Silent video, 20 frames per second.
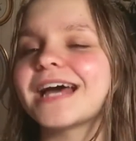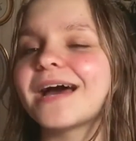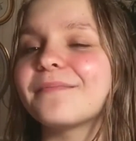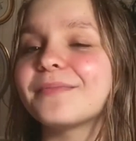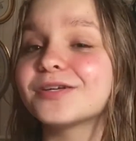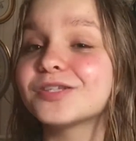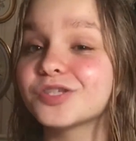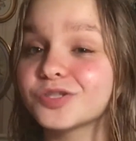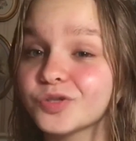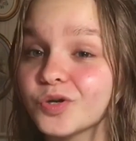at
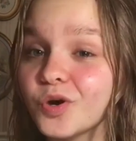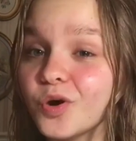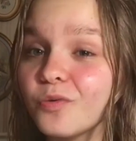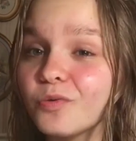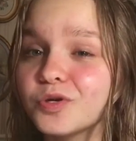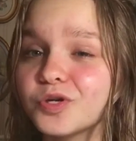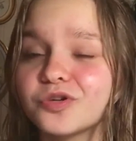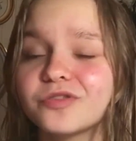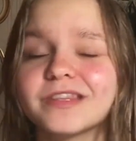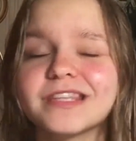my school
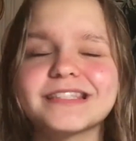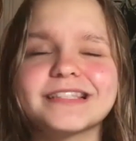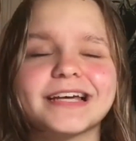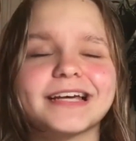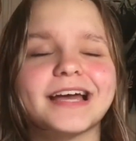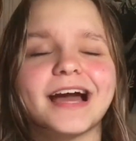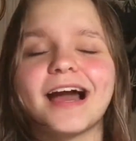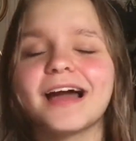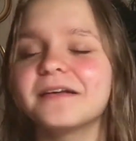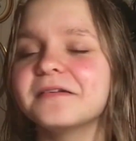we're doing this like
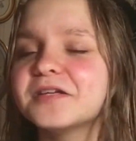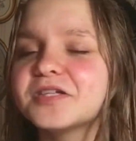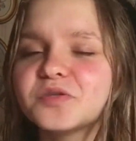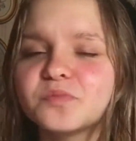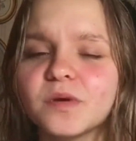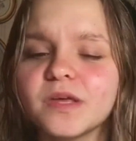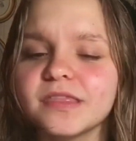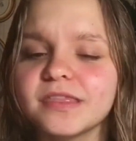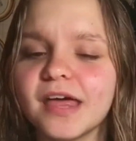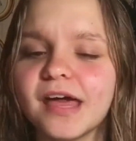kindness
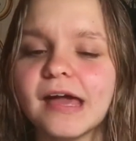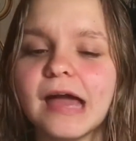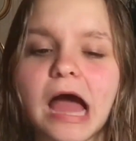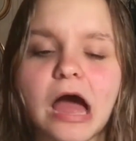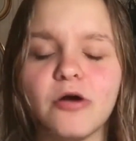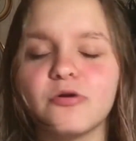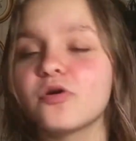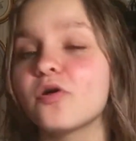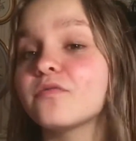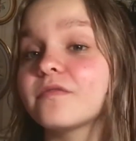week thing I
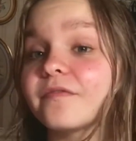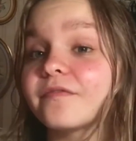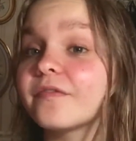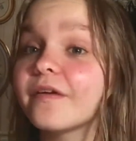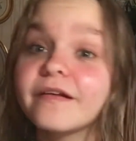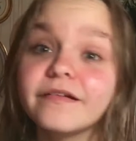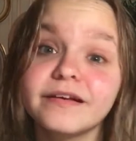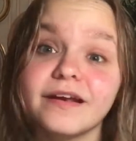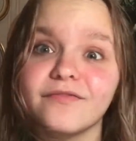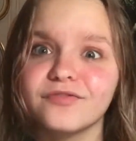don't know we've
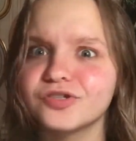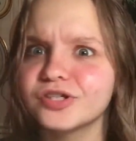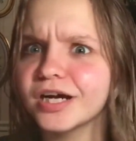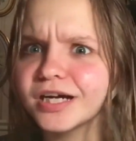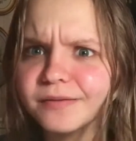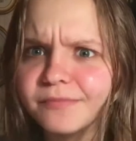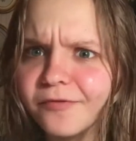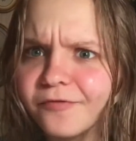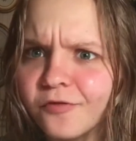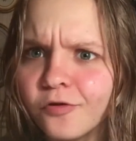never done
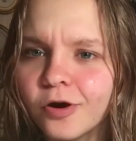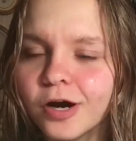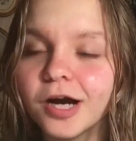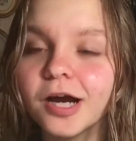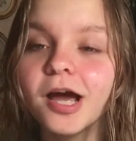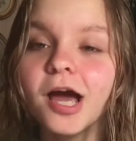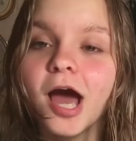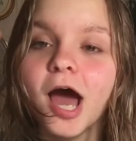it before